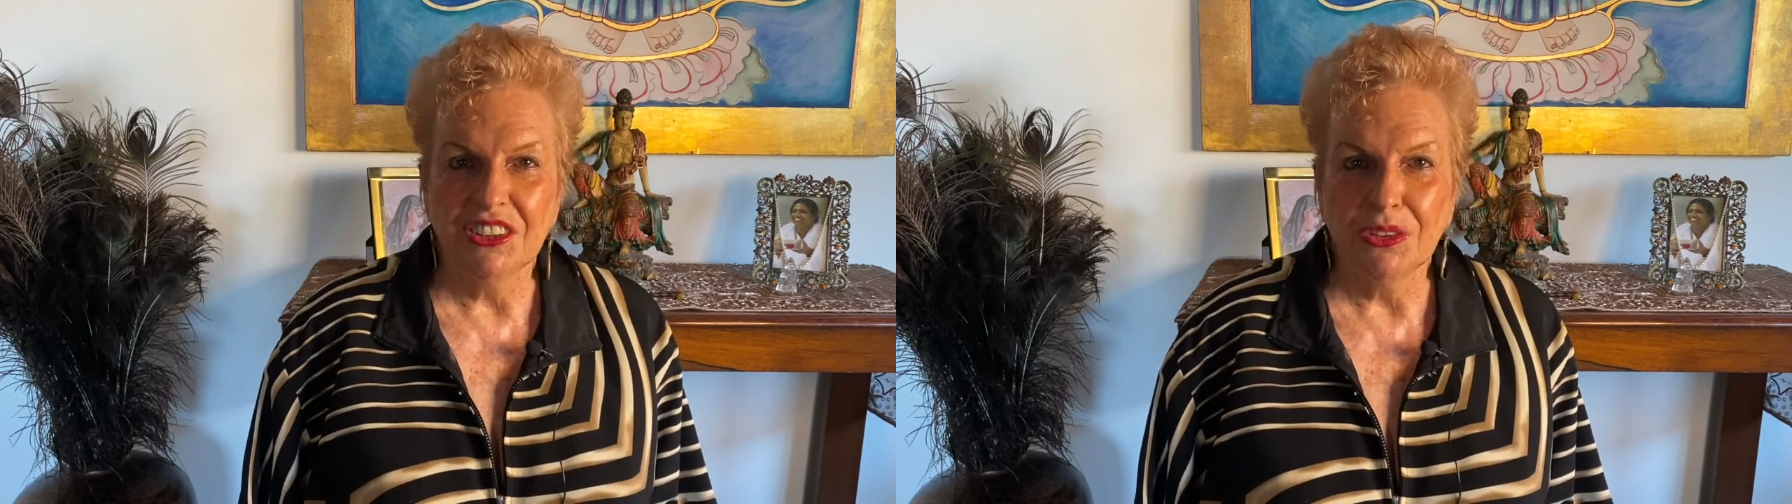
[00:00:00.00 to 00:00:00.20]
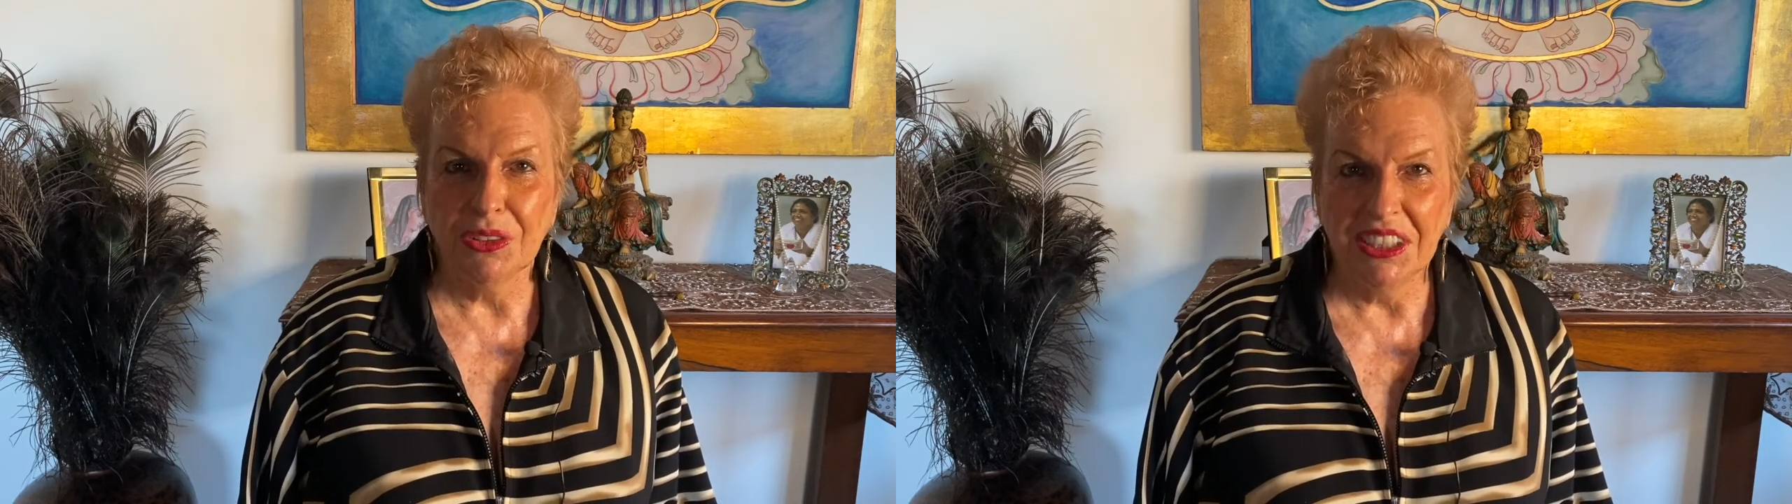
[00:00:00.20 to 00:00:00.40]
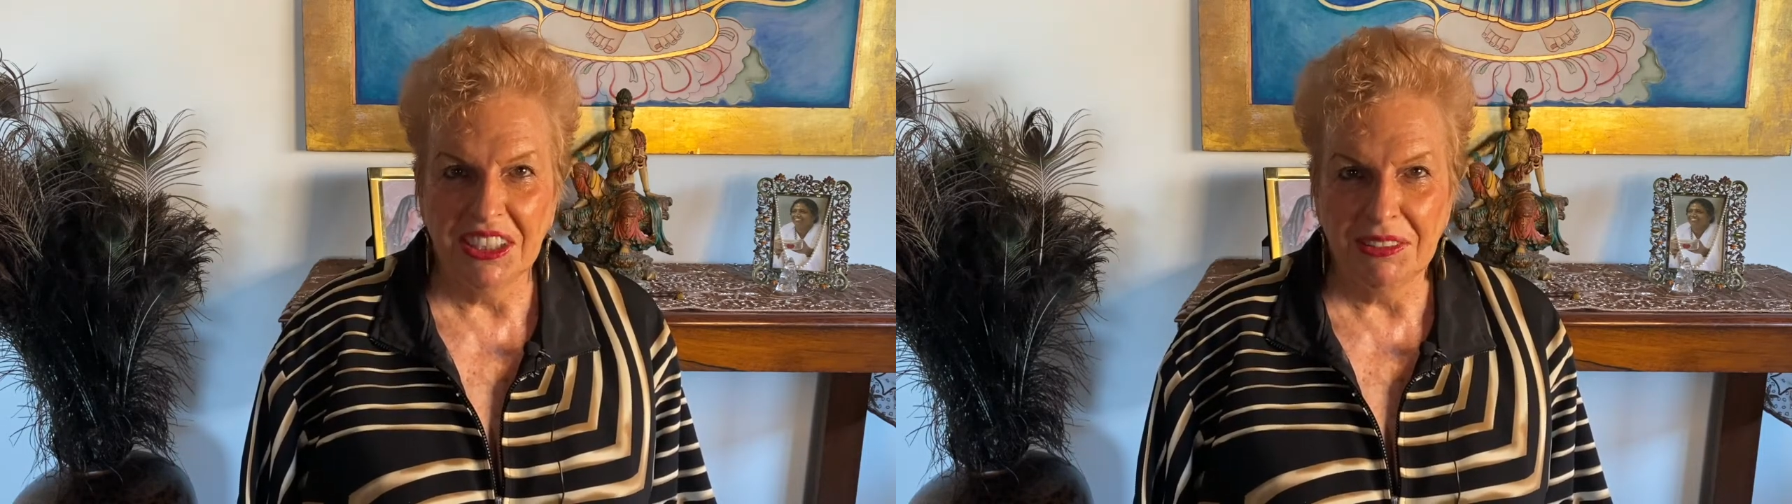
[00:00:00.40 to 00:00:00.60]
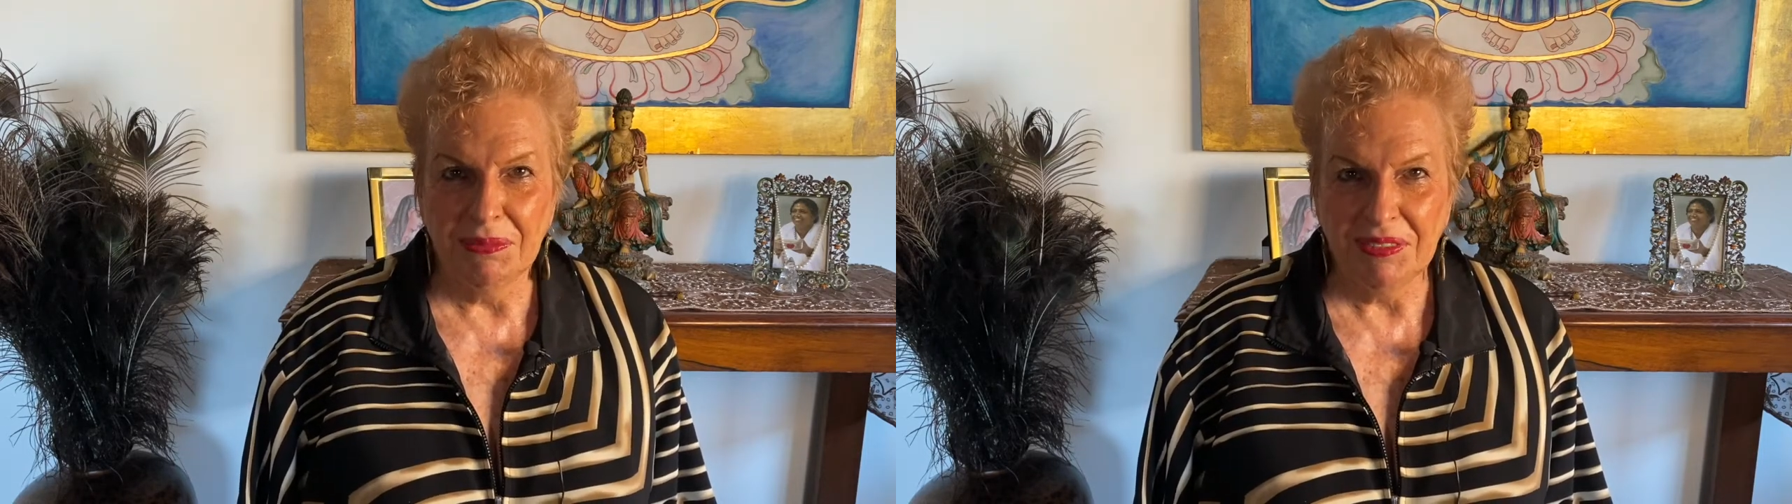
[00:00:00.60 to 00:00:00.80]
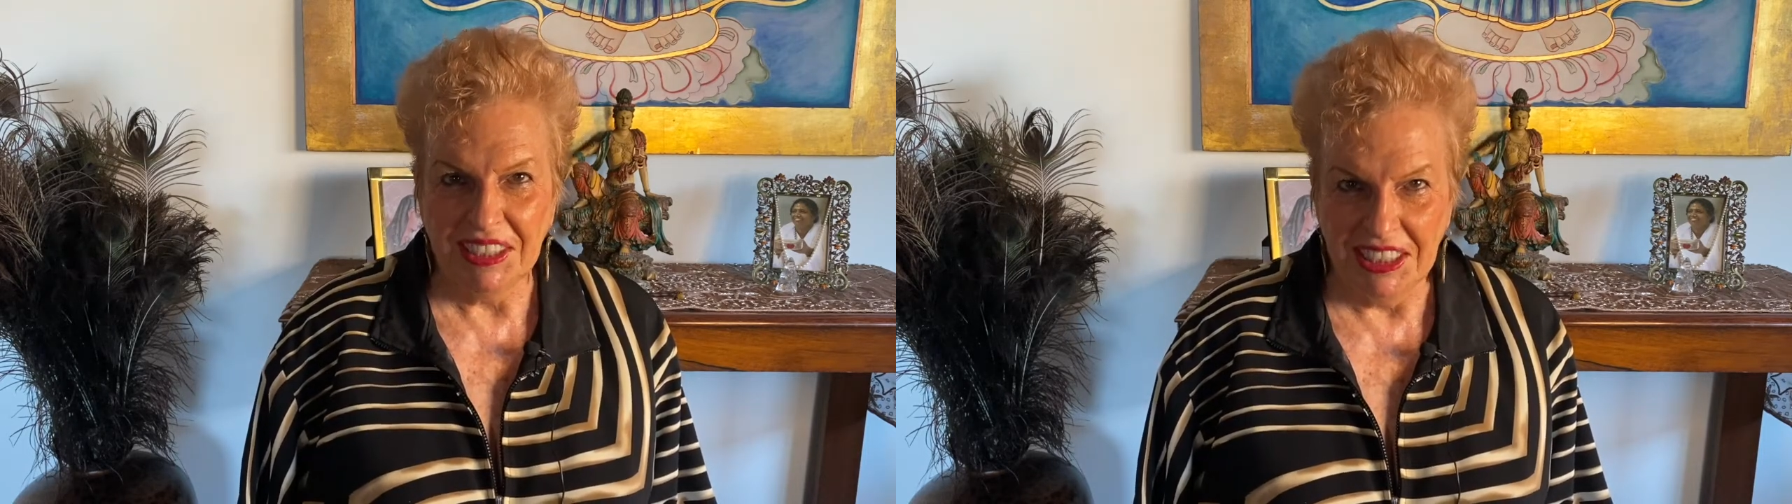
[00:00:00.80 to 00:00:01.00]

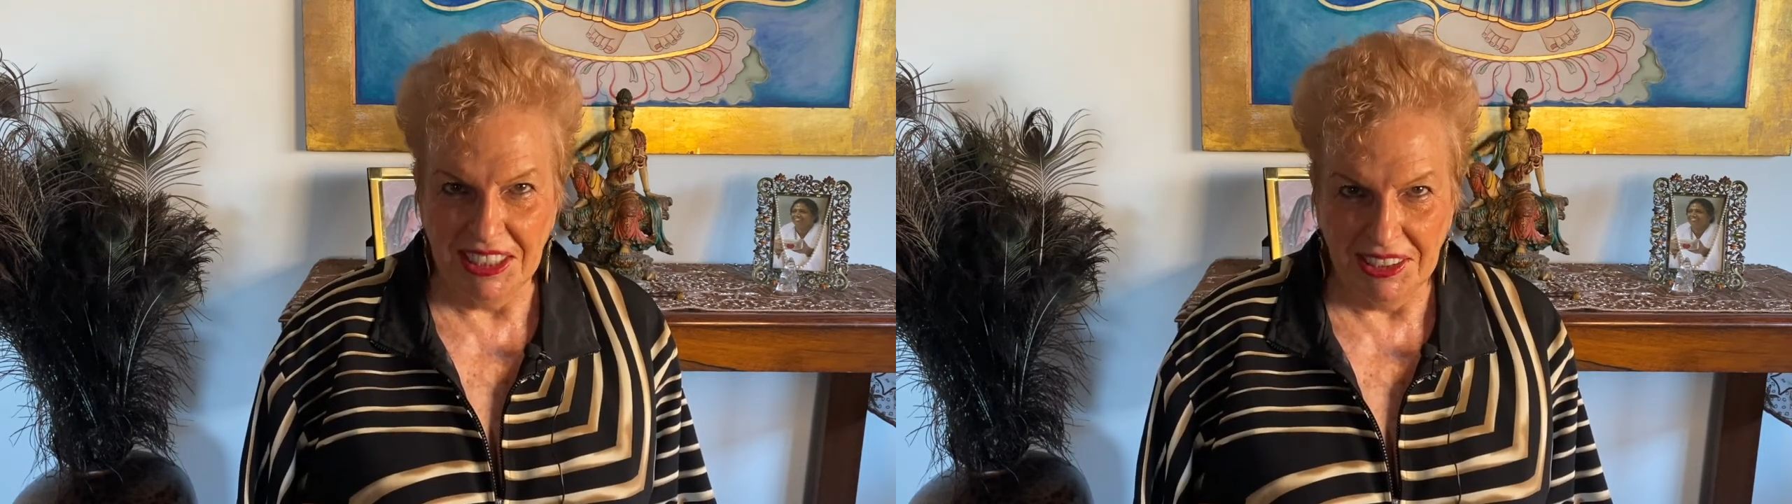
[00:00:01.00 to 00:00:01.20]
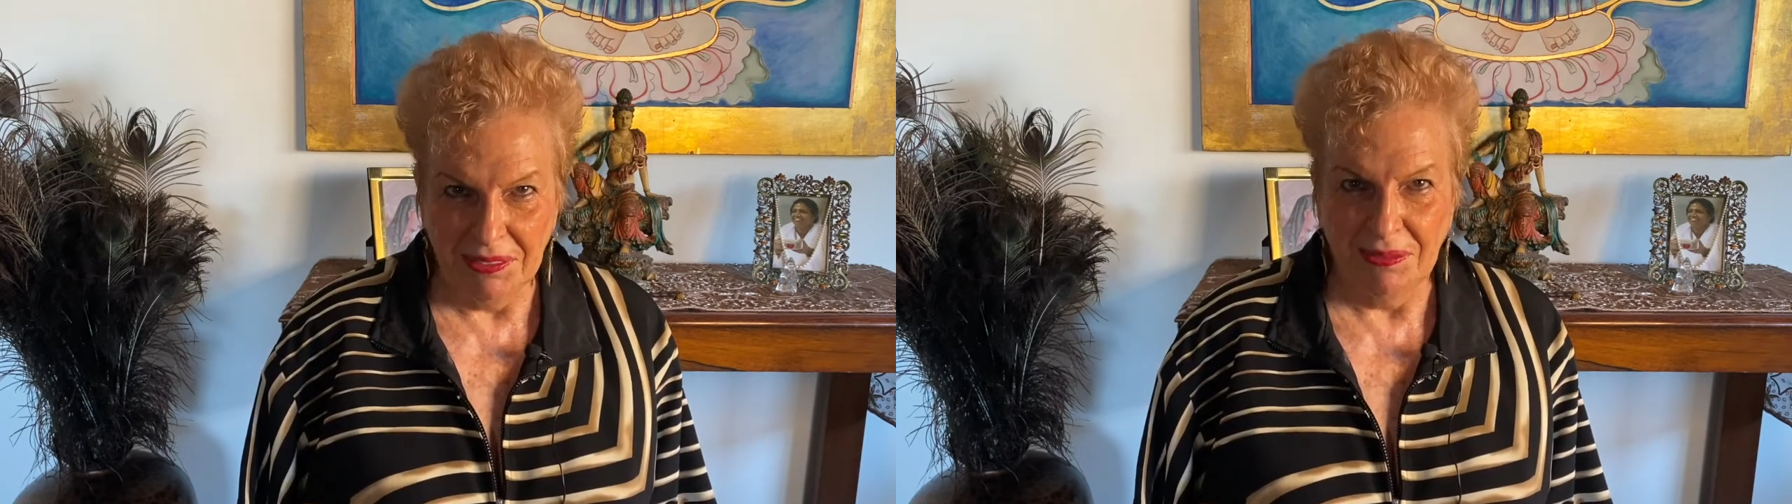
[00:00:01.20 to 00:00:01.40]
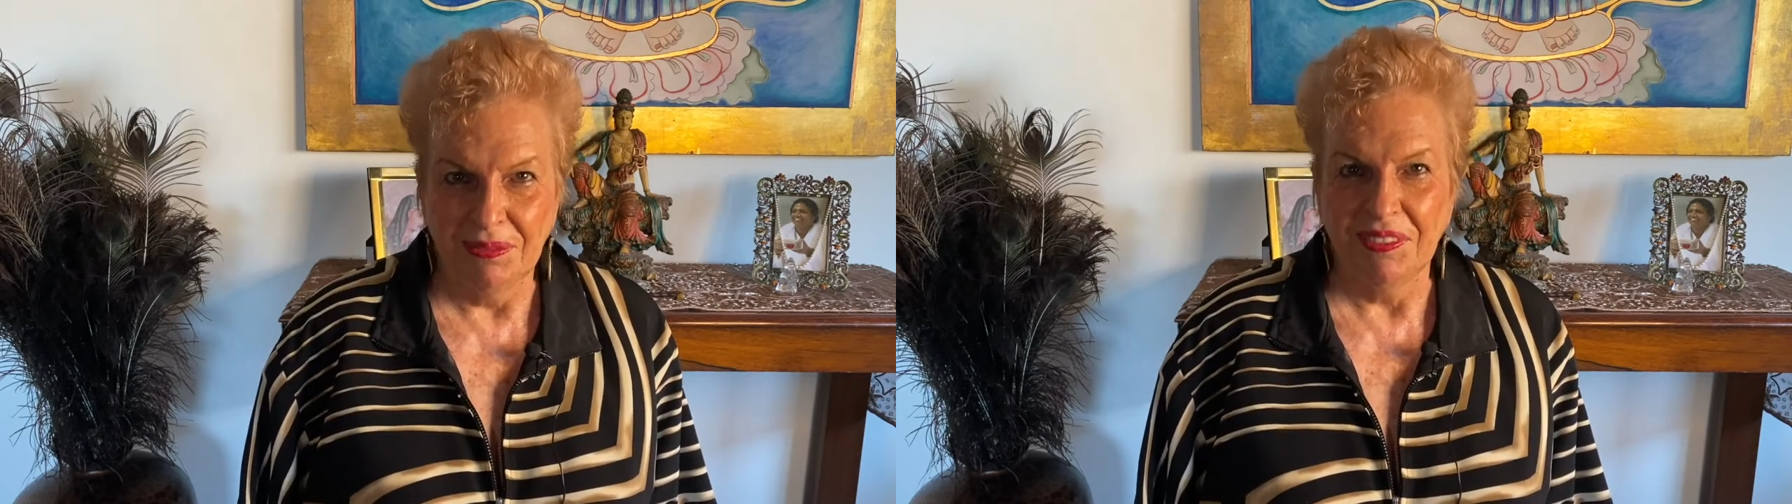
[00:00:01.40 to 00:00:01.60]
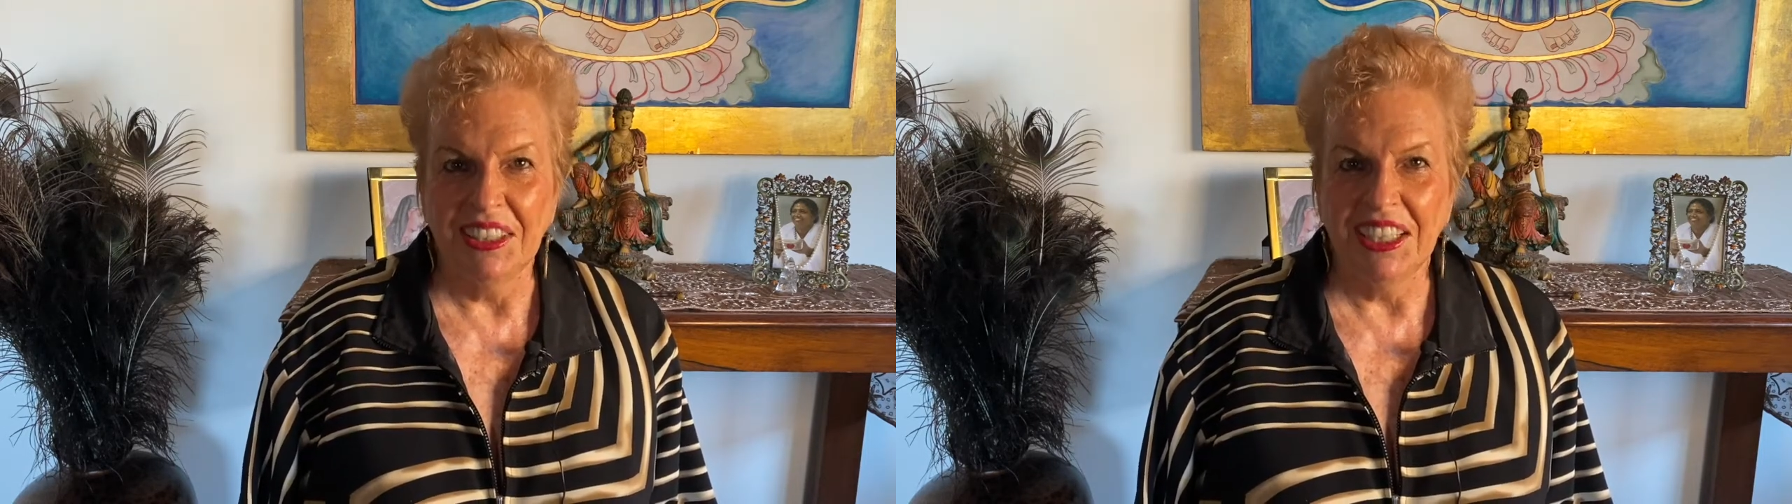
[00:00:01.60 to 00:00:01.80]
Dream Team